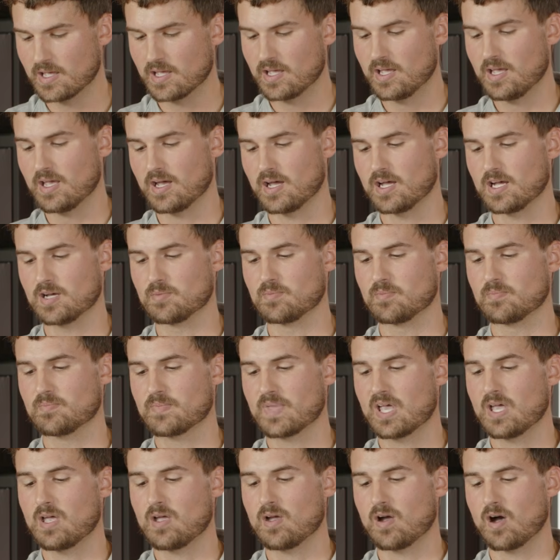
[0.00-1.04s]

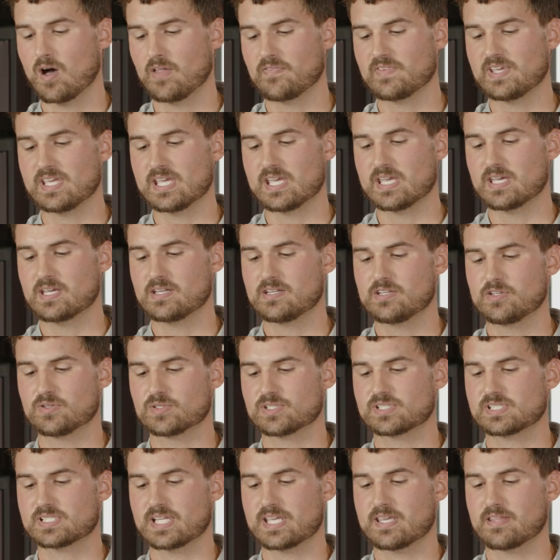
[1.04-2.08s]
On the end, you'll
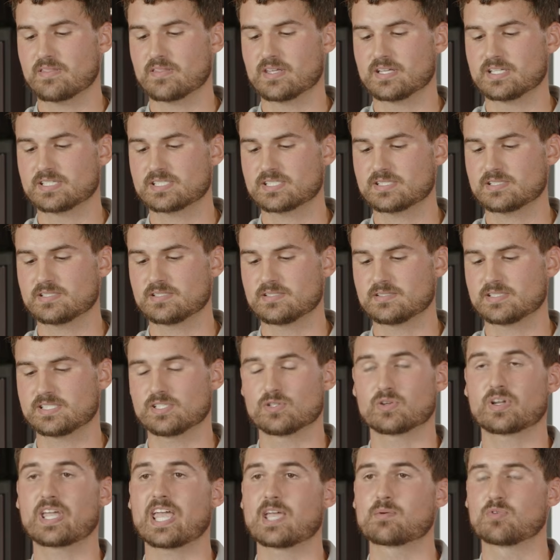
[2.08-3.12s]
see this steel
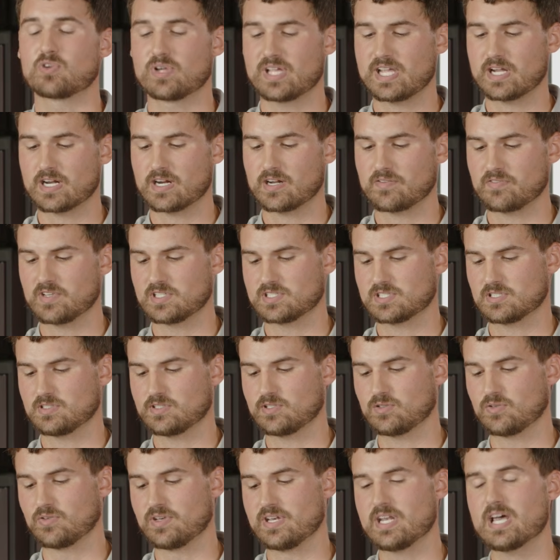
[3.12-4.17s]
cable here. There's a
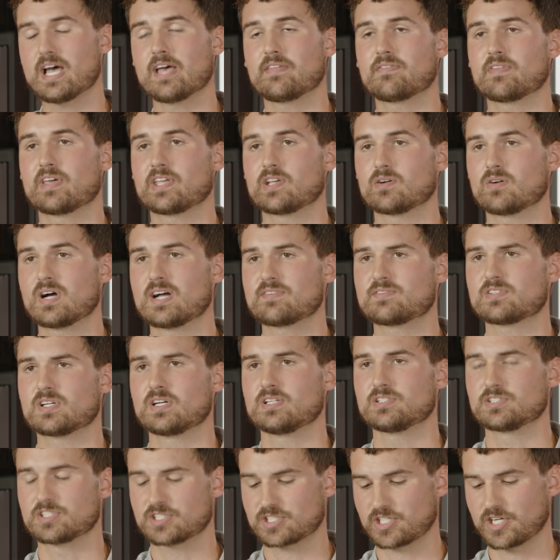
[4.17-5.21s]
little nut that you'll have to
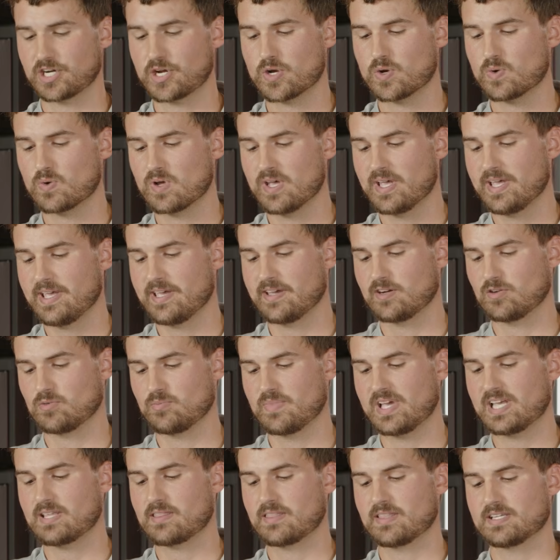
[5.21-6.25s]
unscrew. It'll
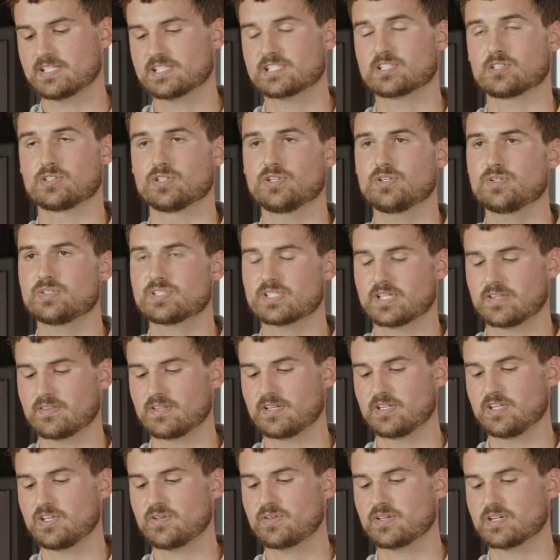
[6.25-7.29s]
make this loose, and then
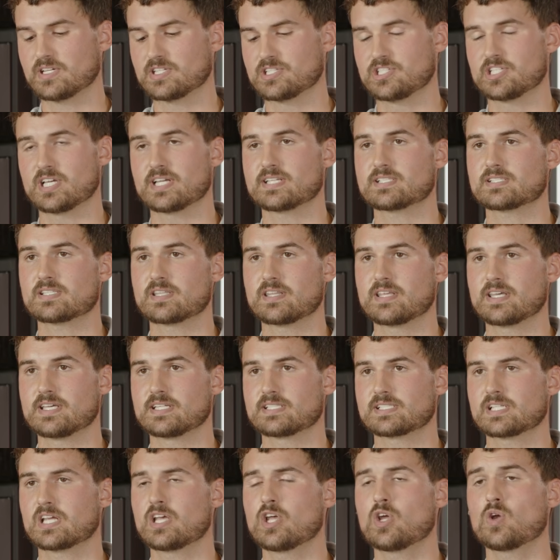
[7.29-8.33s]
you can adjust
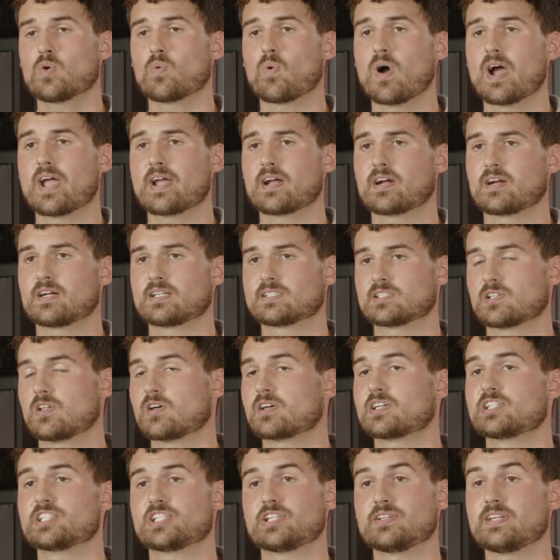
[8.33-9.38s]
this wire as long
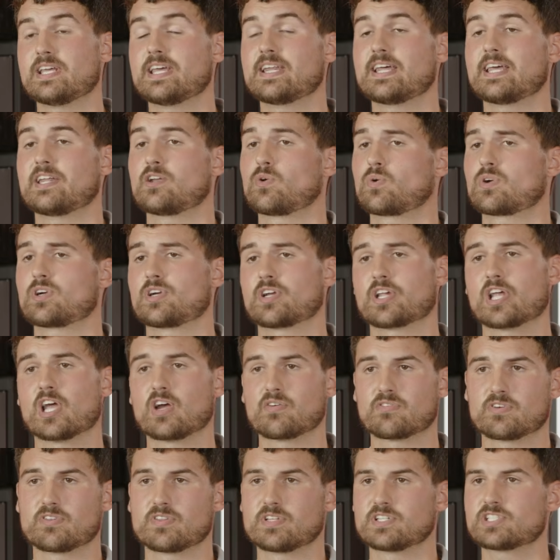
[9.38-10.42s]
as you need it in order to go
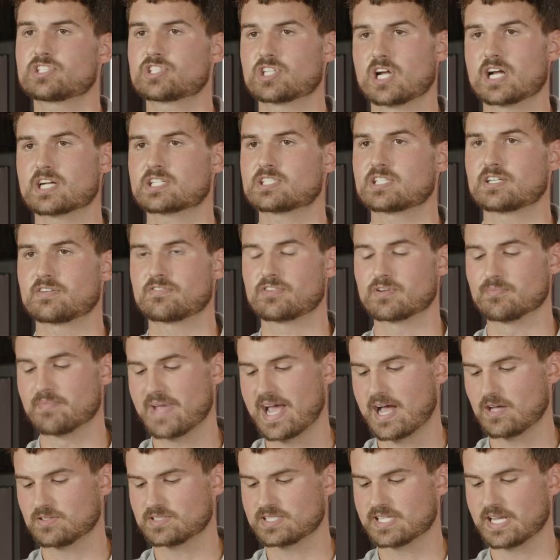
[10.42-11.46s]
over the structure for
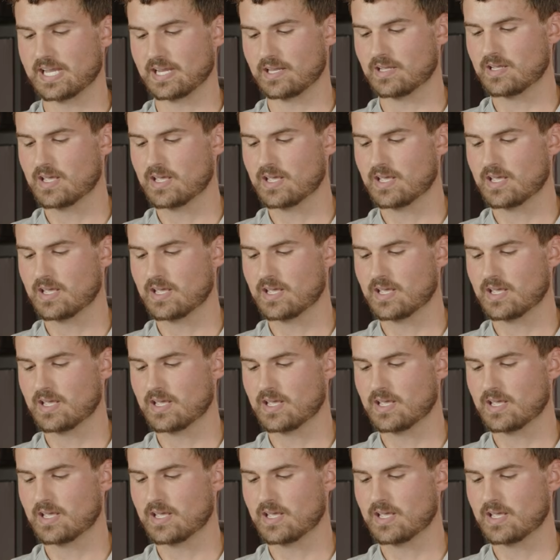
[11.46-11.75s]
mounting.